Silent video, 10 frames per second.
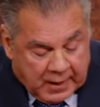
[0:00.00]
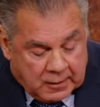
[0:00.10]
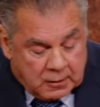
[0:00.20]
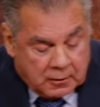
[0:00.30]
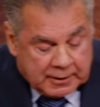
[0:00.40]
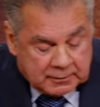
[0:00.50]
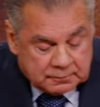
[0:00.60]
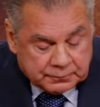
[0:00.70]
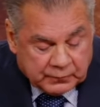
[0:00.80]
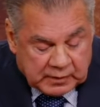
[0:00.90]
All right
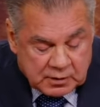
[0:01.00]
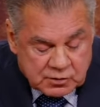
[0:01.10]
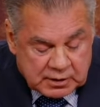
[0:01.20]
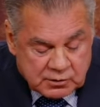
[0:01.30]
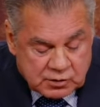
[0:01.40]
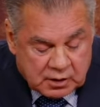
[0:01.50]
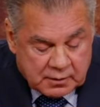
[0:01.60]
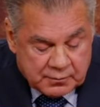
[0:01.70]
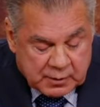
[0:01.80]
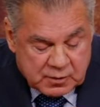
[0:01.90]
and says
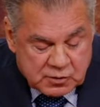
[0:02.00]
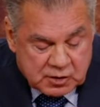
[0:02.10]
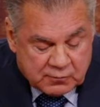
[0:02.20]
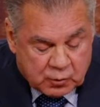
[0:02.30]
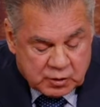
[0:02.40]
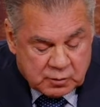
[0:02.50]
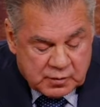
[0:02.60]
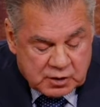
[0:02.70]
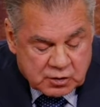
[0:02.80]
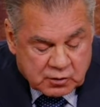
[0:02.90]
uh, they've been sent forth to
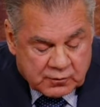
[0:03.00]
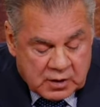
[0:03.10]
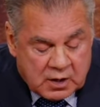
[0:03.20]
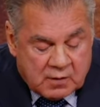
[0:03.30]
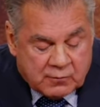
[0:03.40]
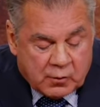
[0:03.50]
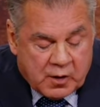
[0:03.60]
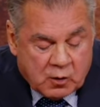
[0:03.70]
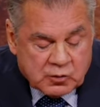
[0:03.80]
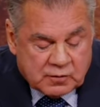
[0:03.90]
minister for
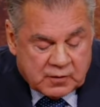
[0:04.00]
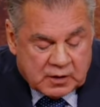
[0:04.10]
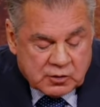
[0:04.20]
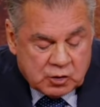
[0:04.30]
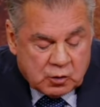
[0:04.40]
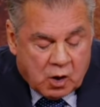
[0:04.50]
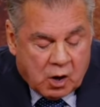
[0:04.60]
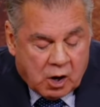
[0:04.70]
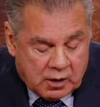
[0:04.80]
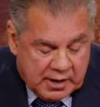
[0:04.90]
those of us who
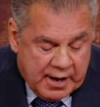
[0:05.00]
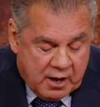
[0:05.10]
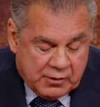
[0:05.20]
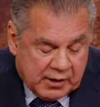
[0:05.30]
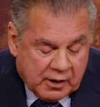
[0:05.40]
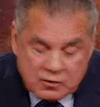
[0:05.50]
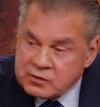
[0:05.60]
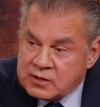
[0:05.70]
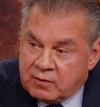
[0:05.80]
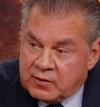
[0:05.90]
are now the heirs of
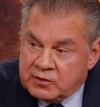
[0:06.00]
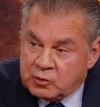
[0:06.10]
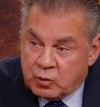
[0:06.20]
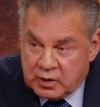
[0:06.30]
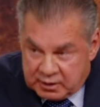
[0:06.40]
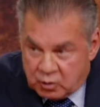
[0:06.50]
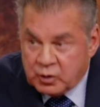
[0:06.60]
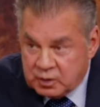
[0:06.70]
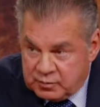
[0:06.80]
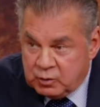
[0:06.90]
salvation. We're not
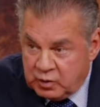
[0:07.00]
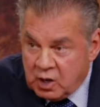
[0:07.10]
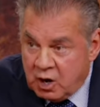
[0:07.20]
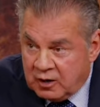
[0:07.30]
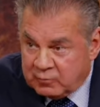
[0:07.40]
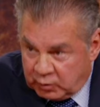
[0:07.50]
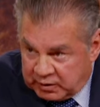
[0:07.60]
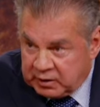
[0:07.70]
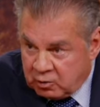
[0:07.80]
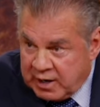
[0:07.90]
going to be. We are. If we're
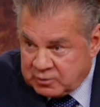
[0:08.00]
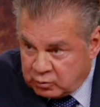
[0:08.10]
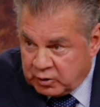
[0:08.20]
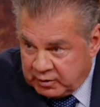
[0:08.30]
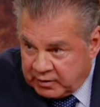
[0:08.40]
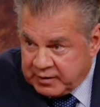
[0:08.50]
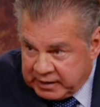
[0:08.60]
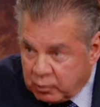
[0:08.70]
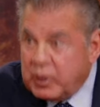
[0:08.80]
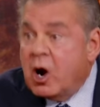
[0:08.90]
in Christ, we're
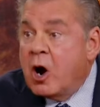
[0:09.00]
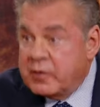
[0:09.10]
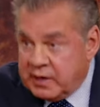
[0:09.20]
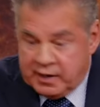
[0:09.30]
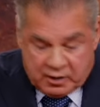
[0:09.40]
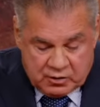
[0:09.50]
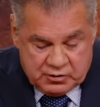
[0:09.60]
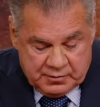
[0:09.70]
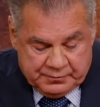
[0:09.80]
the we are the heirs.